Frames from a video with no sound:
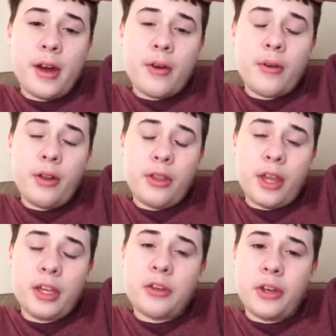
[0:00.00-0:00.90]
I want to
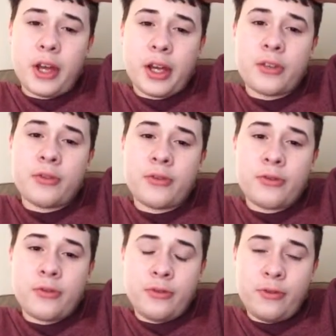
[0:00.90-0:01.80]
thank you guys
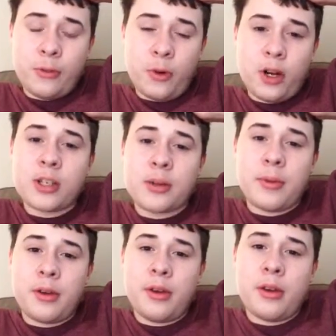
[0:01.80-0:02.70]
for watching
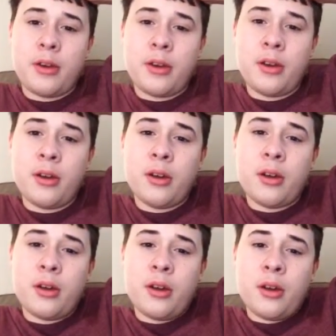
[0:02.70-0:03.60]
me
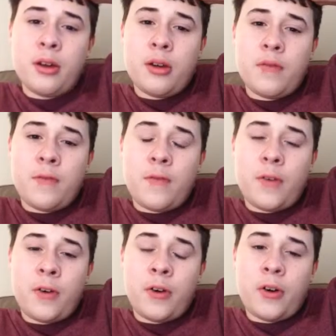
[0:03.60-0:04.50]

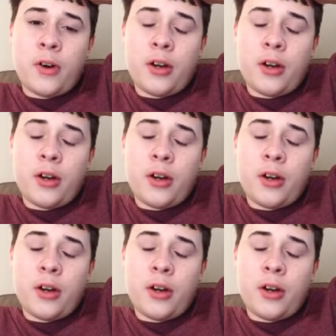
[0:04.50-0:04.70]
for